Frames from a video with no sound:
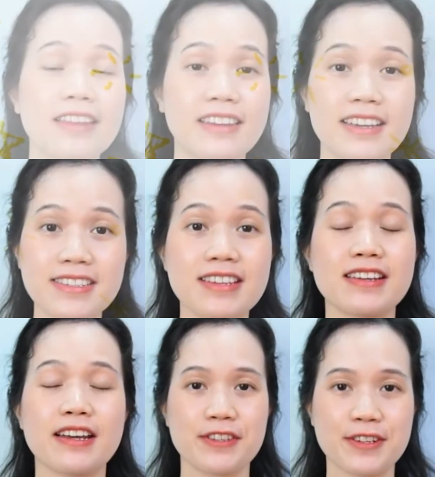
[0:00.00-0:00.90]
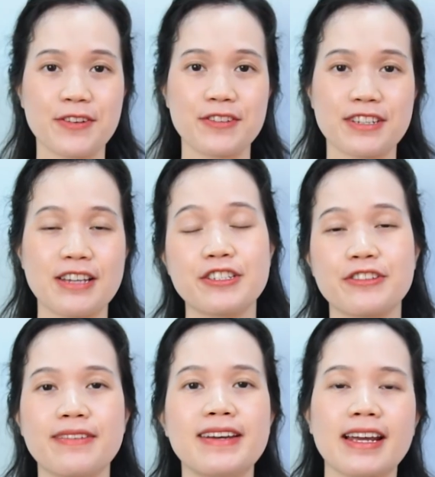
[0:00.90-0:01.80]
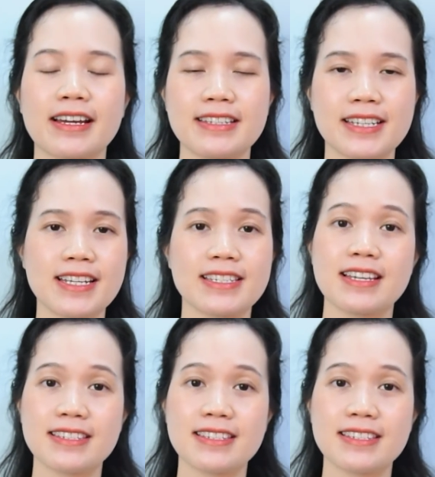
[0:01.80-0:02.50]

This is a physical sunscreen that contains